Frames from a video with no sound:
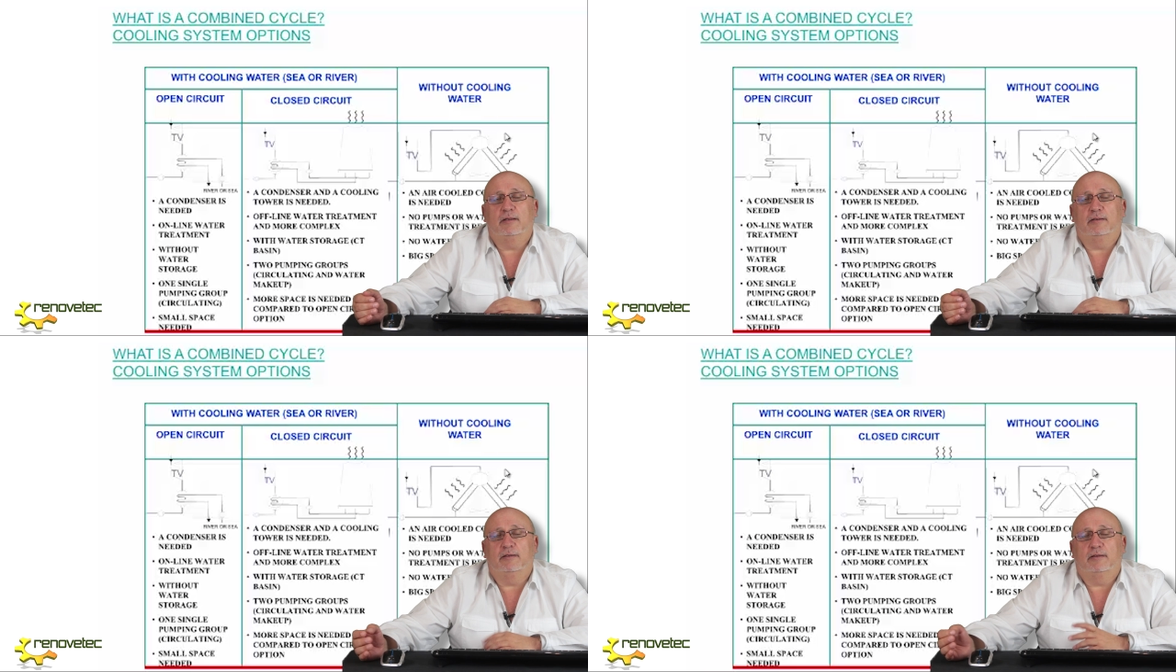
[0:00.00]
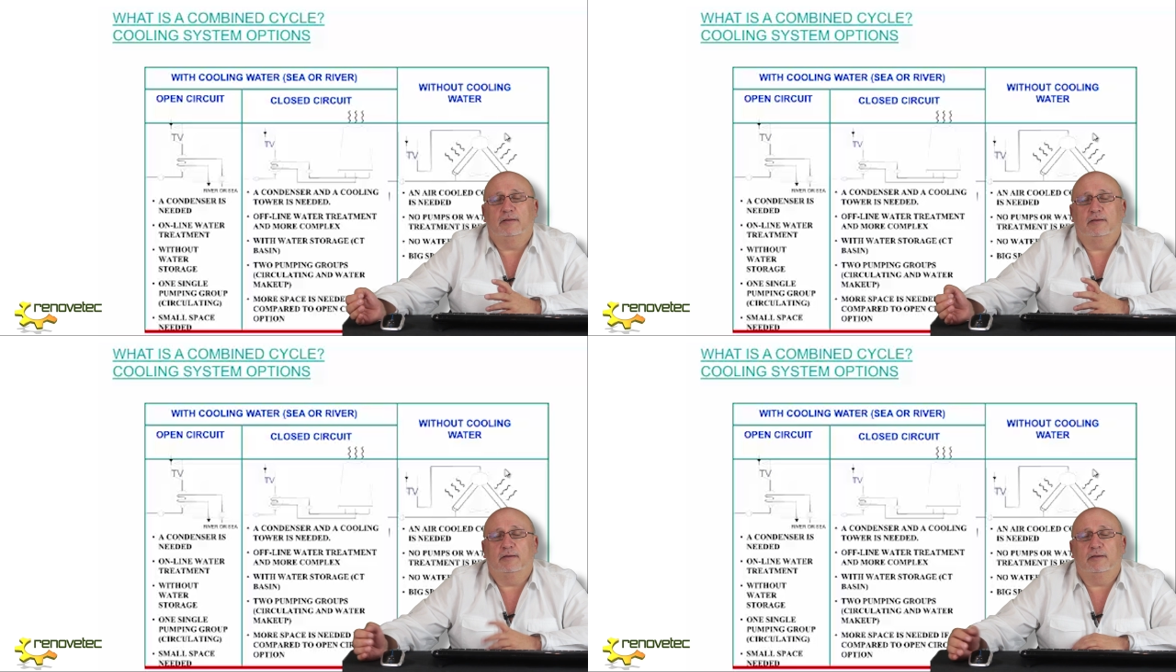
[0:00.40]

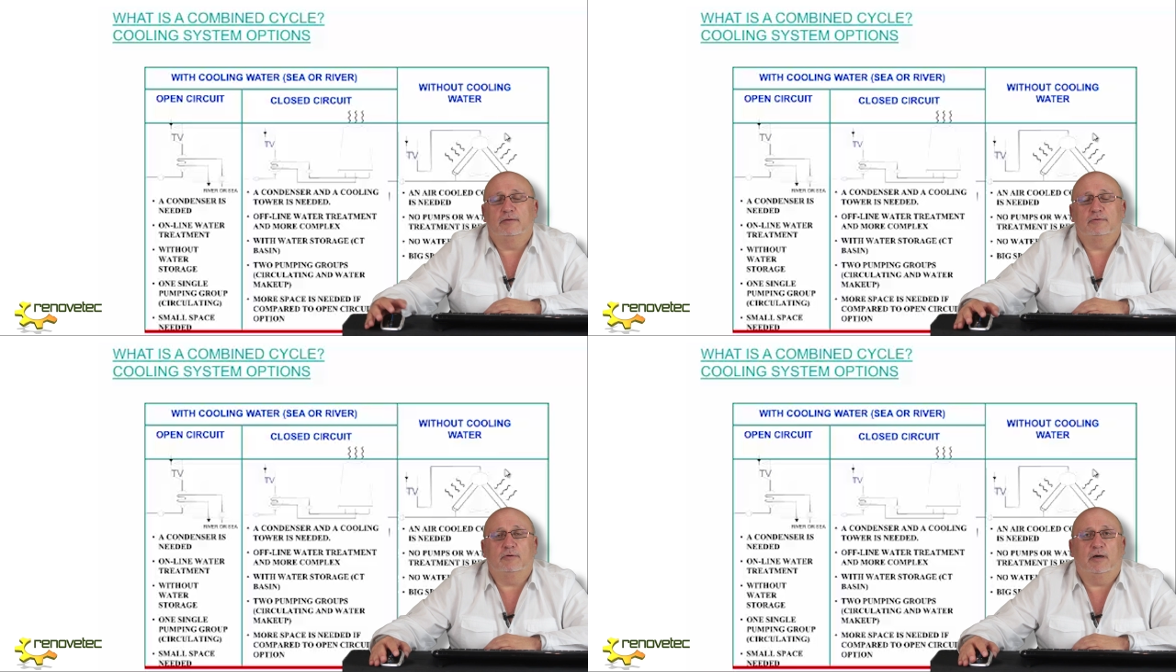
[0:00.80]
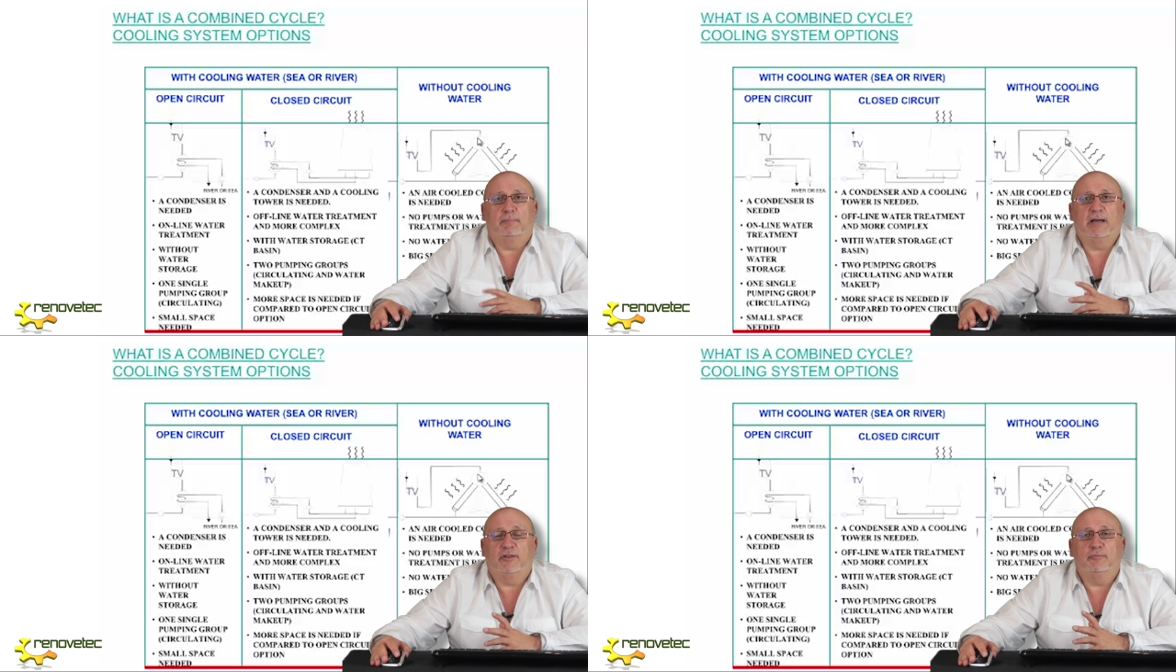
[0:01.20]
eh, or a
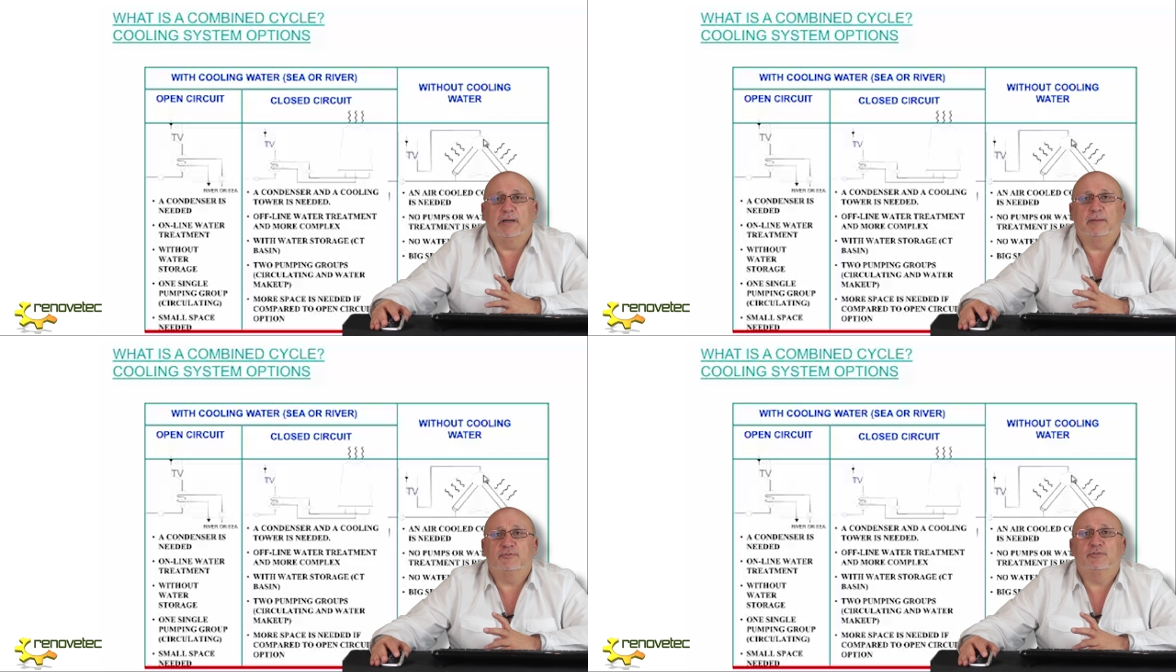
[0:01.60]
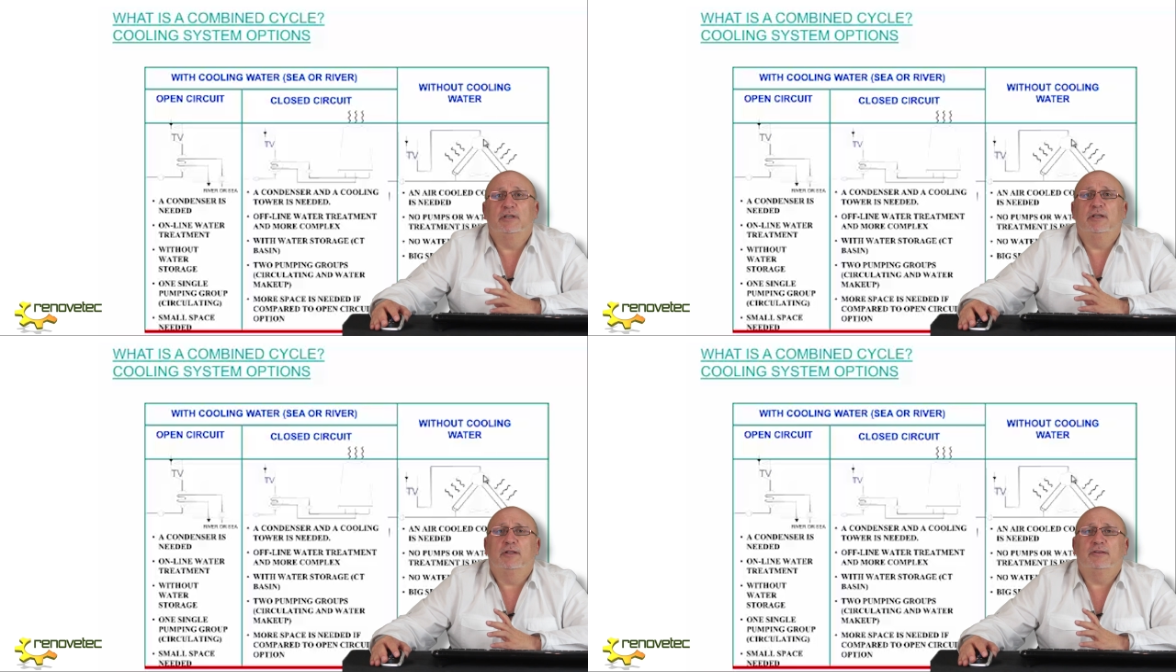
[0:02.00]
vacuum pumps
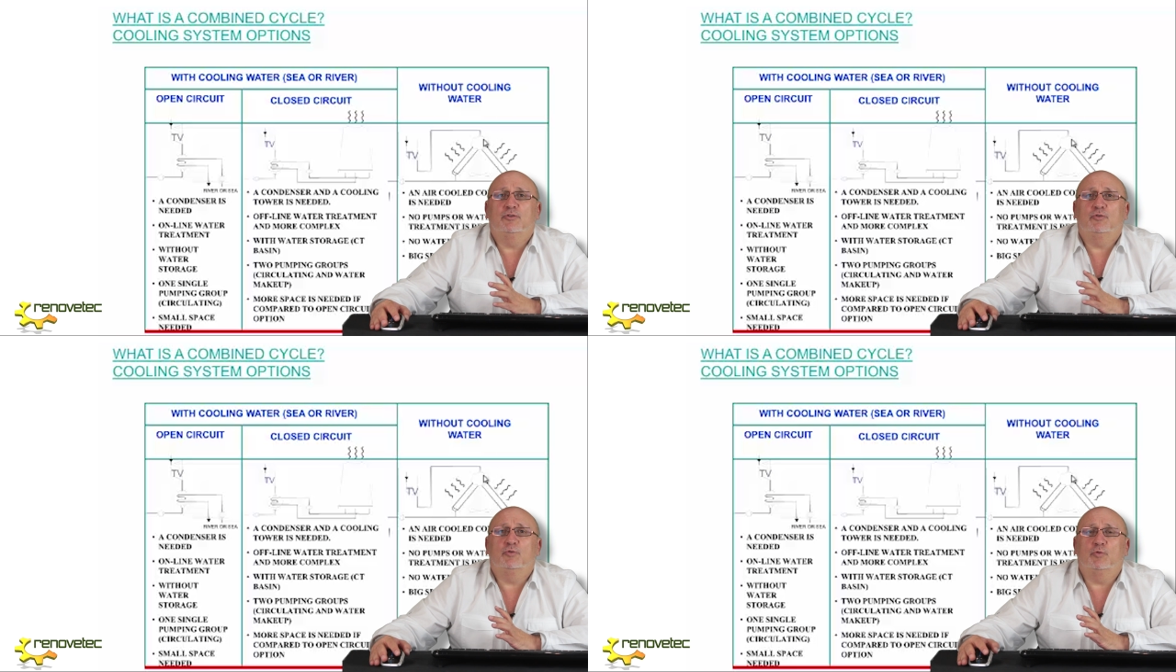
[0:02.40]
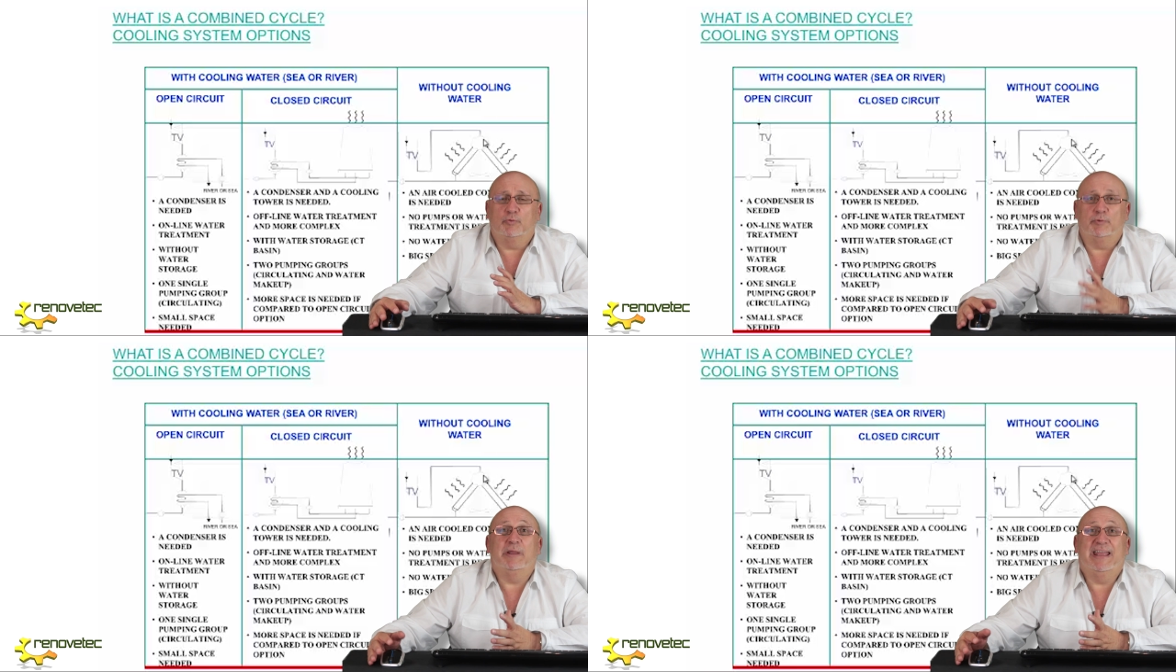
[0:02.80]
to
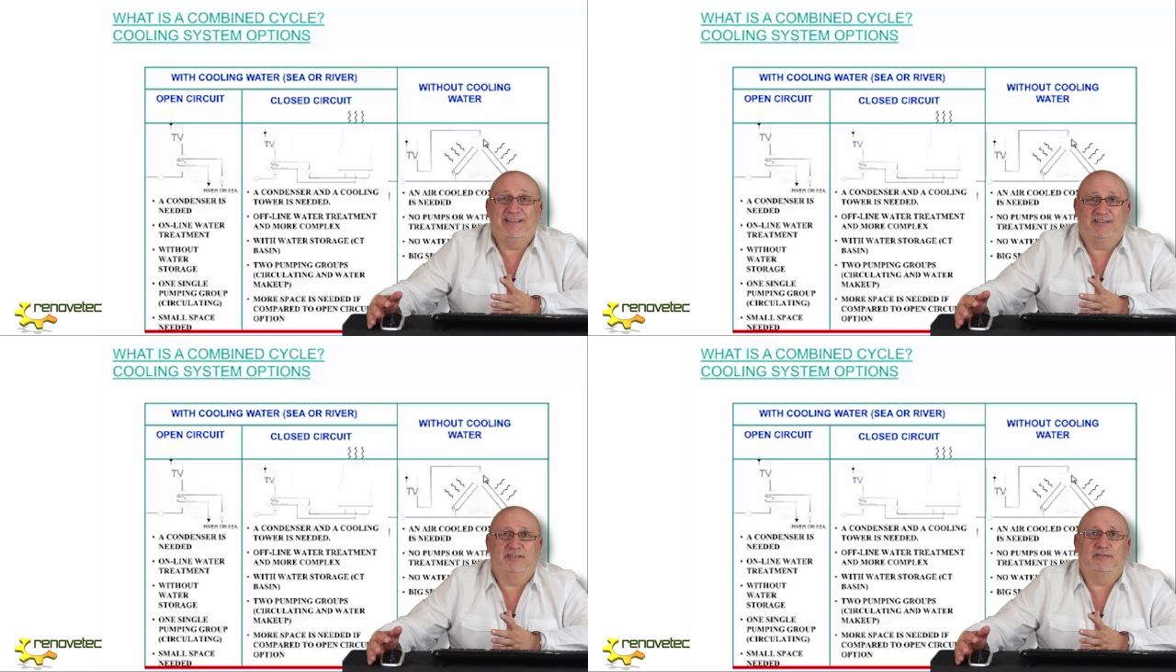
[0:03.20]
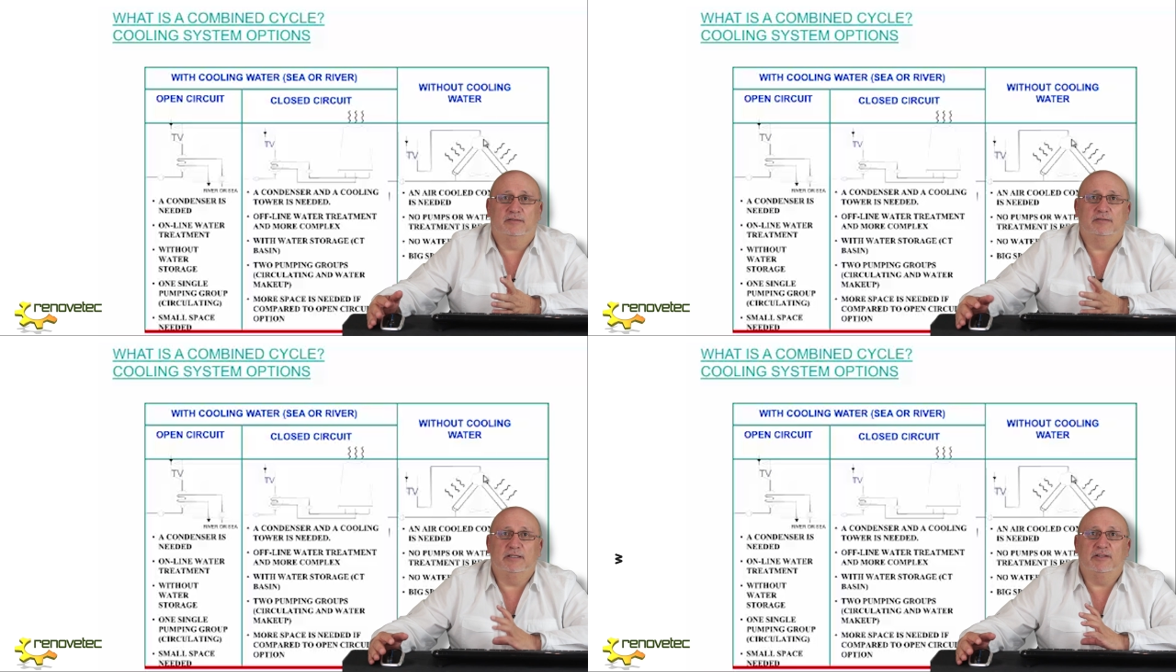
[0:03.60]
create
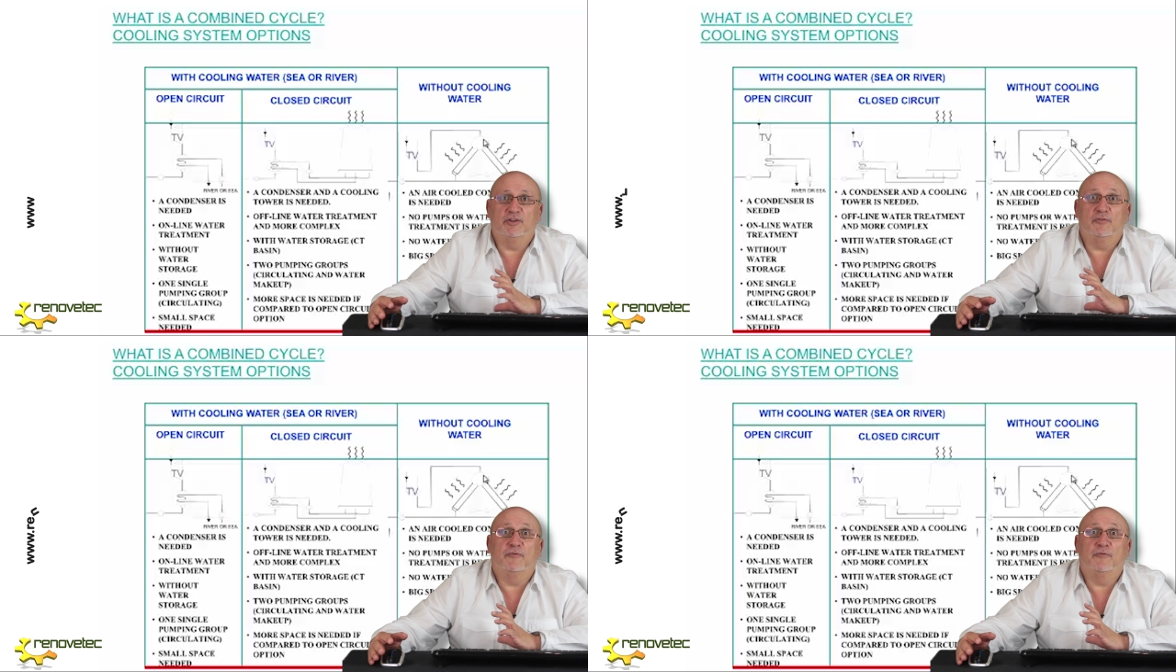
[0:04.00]
the, the